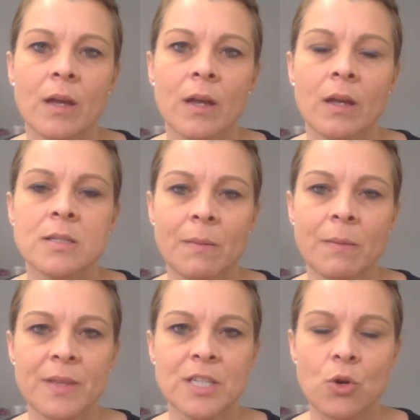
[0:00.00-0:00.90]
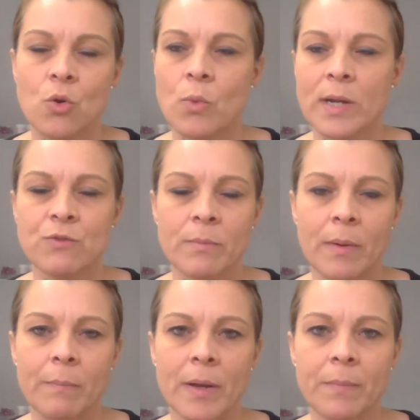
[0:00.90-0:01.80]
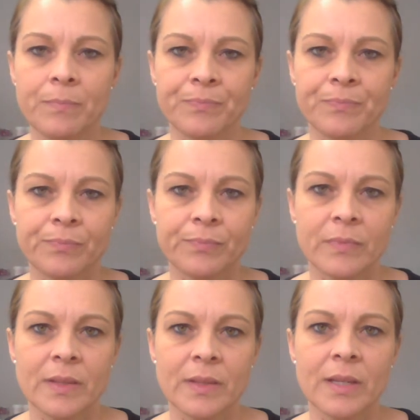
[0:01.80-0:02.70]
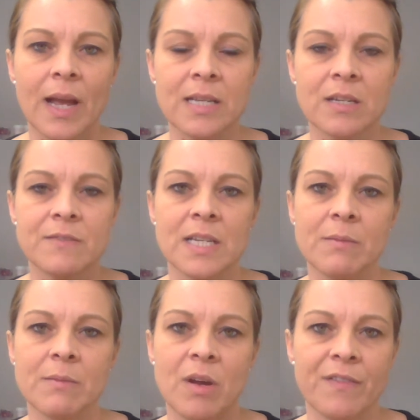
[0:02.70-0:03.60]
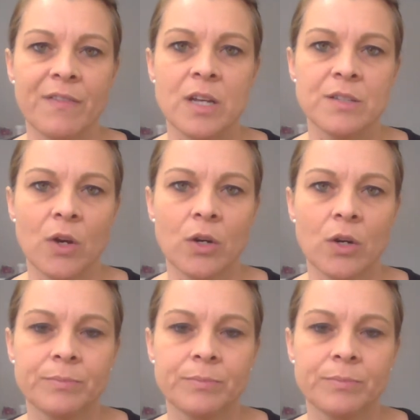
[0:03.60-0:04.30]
Something to always remember, as I've said in my first vlog,